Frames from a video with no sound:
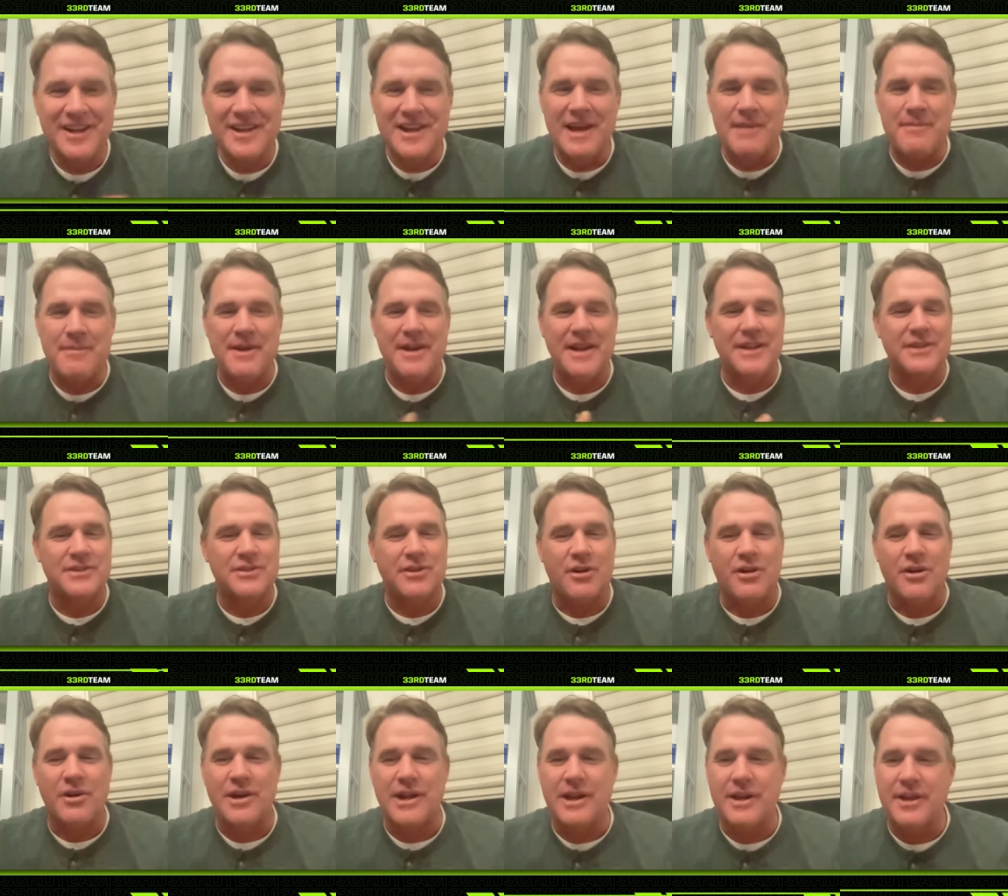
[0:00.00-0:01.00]
I mean, it's
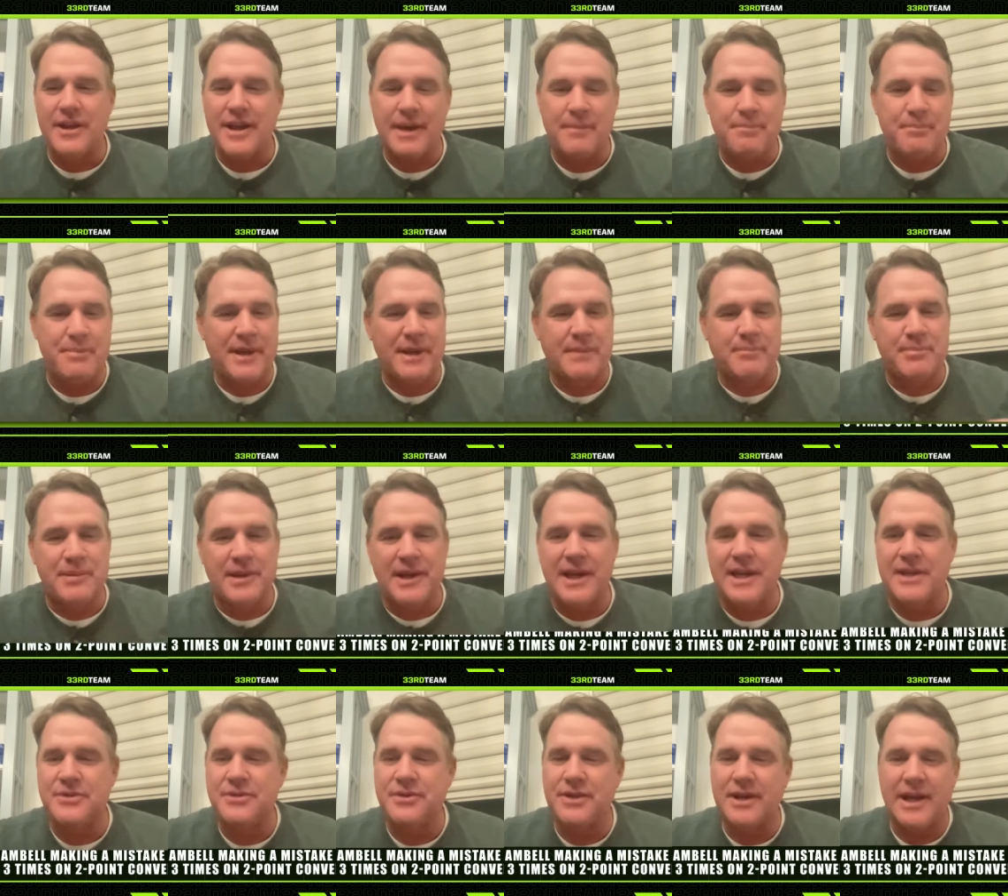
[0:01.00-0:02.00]
hard. You got pick
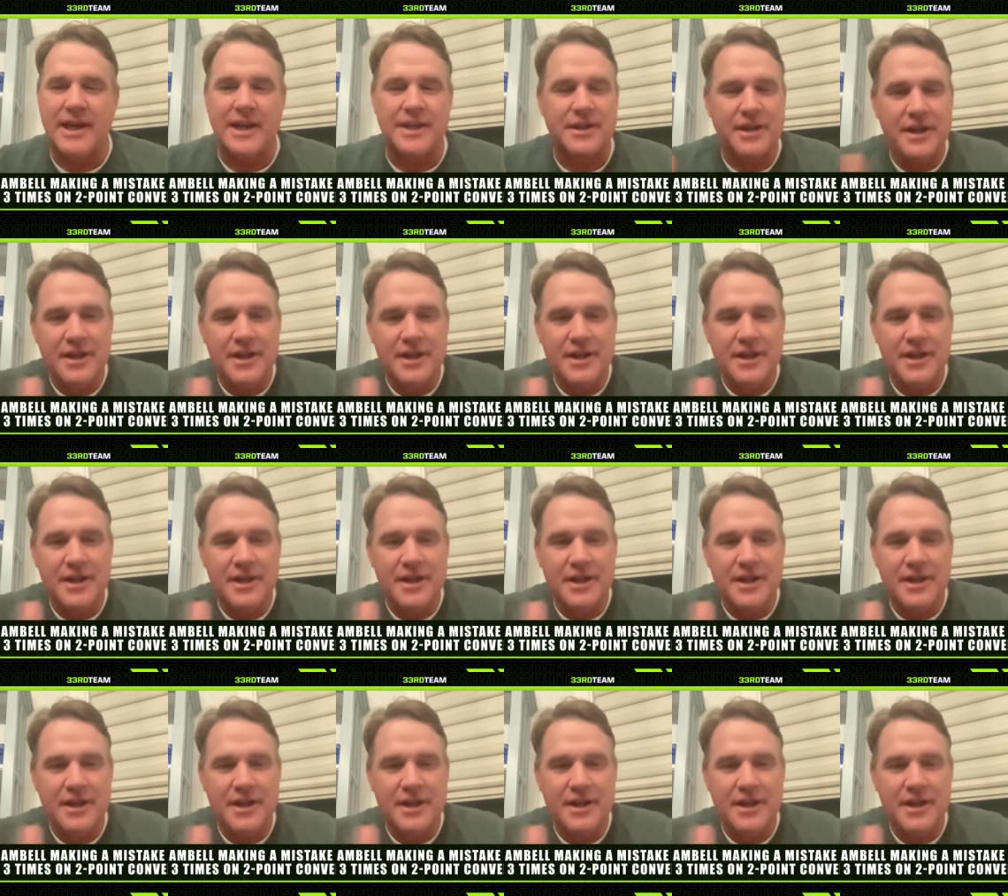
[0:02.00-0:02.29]
plays. You got